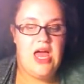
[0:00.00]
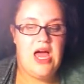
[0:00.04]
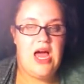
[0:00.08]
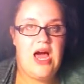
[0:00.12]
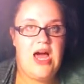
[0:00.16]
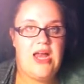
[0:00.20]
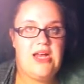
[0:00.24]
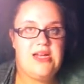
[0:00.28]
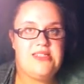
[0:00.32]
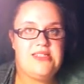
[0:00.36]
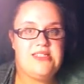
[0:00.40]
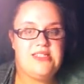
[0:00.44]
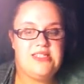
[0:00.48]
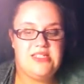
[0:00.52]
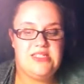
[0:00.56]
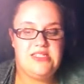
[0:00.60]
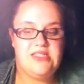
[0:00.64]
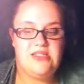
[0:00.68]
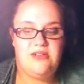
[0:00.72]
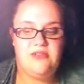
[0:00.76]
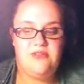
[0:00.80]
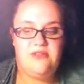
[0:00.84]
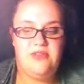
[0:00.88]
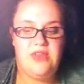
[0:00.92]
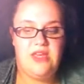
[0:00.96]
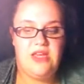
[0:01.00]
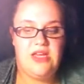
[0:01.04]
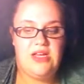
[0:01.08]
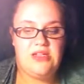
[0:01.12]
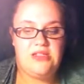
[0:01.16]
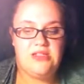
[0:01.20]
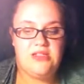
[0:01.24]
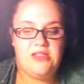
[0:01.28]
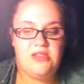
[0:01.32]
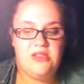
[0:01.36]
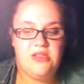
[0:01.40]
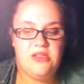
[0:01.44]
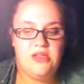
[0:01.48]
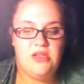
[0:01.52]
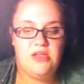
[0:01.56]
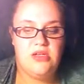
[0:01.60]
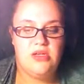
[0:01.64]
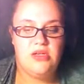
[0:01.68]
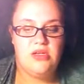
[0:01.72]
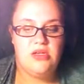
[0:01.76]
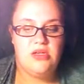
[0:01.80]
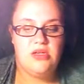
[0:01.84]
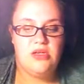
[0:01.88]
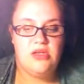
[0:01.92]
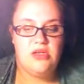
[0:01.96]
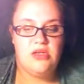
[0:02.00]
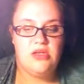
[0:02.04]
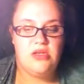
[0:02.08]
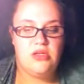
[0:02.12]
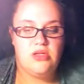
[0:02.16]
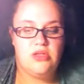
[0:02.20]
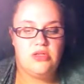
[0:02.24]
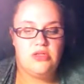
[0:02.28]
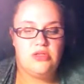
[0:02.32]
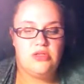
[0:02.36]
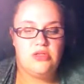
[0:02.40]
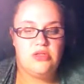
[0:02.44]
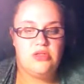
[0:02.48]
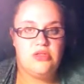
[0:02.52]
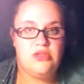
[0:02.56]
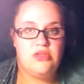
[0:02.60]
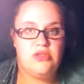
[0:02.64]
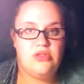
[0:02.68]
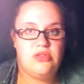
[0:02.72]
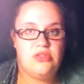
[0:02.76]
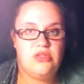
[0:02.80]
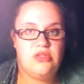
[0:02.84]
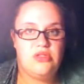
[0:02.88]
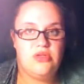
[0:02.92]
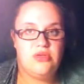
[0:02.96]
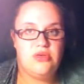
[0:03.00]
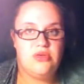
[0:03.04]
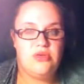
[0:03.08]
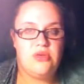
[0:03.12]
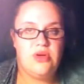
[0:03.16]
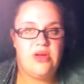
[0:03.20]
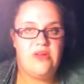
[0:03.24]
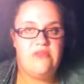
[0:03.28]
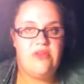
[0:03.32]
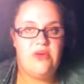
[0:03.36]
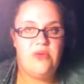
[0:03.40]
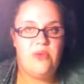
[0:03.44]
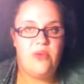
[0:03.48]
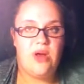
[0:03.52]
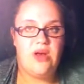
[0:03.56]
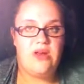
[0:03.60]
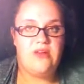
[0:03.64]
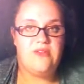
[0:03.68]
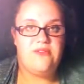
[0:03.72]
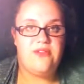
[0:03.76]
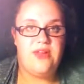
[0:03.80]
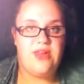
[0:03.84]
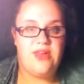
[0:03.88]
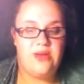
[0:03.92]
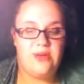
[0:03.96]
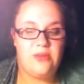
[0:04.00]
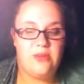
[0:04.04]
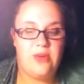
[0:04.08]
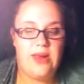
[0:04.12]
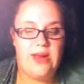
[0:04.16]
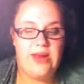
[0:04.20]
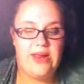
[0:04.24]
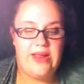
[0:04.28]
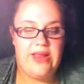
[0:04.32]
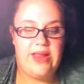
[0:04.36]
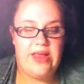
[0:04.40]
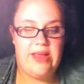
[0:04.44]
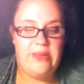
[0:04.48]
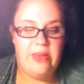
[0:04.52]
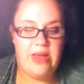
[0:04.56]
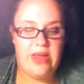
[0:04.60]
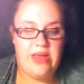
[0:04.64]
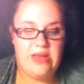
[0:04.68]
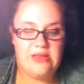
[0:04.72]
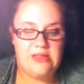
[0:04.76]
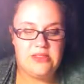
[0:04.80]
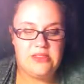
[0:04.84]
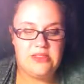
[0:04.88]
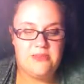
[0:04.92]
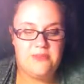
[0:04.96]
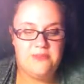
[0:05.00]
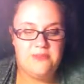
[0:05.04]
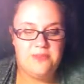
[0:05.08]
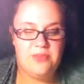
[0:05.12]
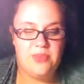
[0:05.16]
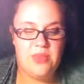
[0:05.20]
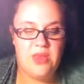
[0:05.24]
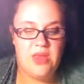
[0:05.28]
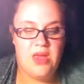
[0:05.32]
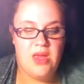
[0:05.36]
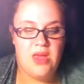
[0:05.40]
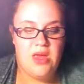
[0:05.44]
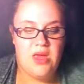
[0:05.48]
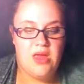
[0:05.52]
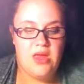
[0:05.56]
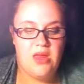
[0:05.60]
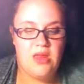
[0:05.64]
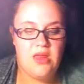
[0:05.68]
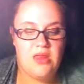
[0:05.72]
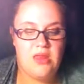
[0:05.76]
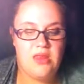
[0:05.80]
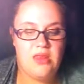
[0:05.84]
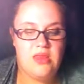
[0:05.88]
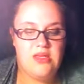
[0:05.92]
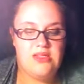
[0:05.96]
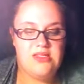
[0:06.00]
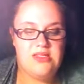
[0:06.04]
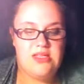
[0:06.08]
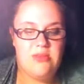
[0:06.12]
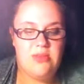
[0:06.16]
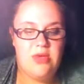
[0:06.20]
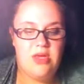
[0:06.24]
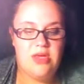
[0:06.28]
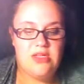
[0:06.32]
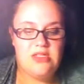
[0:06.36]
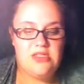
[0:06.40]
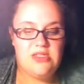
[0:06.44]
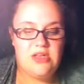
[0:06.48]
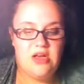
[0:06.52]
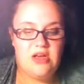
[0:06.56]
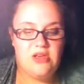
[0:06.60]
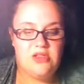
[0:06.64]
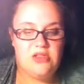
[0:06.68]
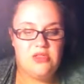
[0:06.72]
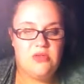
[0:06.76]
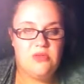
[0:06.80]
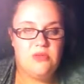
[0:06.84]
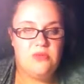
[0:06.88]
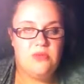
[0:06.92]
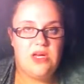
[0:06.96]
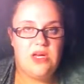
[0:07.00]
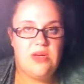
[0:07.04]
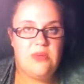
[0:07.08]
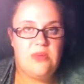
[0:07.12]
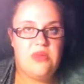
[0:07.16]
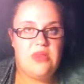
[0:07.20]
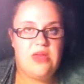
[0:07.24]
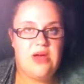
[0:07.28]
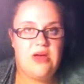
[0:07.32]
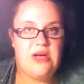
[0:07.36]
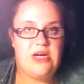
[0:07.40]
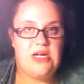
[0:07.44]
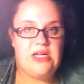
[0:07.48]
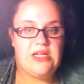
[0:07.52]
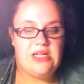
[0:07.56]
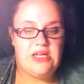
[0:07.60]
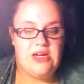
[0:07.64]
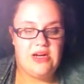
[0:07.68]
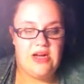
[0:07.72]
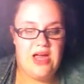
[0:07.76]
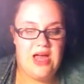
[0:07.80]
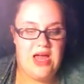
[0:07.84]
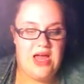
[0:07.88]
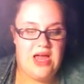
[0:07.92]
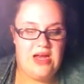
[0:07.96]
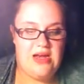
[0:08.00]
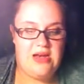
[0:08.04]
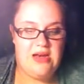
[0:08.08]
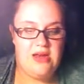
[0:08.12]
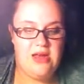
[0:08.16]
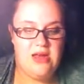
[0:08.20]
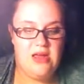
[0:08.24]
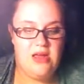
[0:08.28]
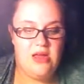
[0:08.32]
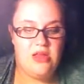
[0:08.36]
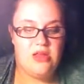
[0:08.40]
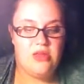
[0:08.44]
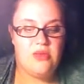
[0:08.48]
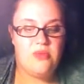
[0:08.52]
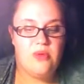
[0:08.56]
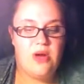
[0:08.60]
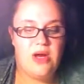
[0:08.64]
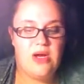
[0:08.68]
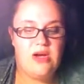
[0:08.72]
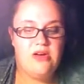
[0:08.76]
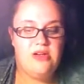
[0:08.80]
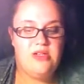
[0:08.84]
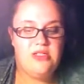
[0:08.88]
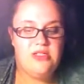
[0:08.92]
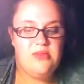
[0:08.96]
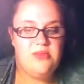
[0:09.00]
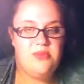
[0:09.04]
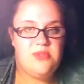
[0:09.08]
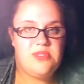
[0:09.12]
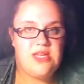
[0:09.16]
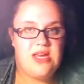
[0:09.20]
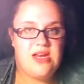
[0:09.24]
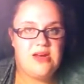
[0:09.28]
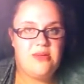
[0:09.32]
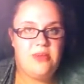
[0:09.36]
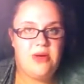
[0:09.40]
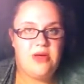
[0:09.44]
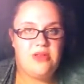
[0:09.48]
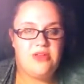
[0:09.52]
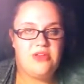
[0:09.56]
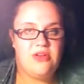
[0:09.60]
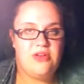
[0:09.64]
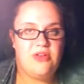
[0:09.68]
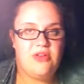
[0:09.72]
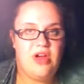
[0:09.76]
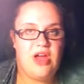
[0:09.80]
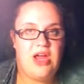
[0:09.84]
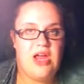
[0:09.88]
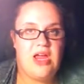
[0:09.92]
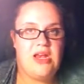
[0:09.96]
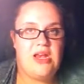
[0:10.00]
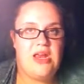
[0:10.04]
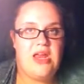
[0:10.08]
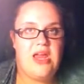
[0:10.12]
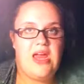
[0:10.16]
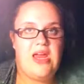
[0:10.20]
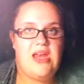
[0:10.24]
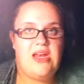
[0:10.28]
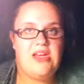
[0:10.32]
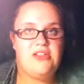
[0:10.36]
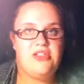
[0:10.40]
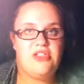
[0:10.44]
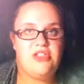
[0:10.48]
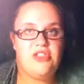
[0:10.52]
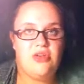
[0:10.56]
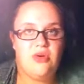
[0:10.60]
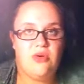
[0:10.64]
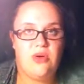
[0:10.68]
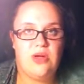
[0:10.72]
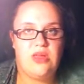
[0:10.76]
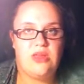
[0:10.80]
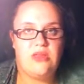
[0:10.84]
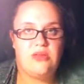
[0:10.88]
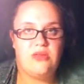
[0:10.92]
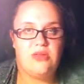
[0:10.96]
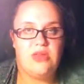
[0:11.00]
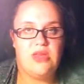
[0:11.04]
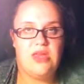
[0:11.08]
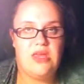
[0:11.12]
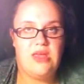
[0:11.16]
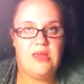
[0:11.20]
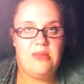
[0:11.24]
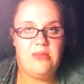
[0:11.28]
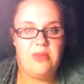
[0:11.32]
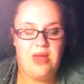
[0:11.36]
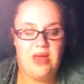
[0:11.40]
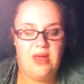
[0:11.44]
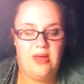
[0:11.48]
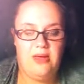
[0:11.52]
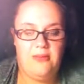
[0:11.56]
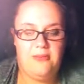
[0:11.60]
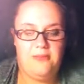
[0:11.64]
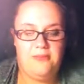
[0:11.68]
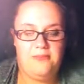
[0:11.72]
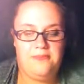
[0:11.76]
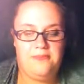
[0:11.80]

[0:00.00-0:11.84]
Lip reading: on its list of things to do if you want to fail at writing emails. This email is also written without a clear head. The writer is upset about the grade and it's showing through the email.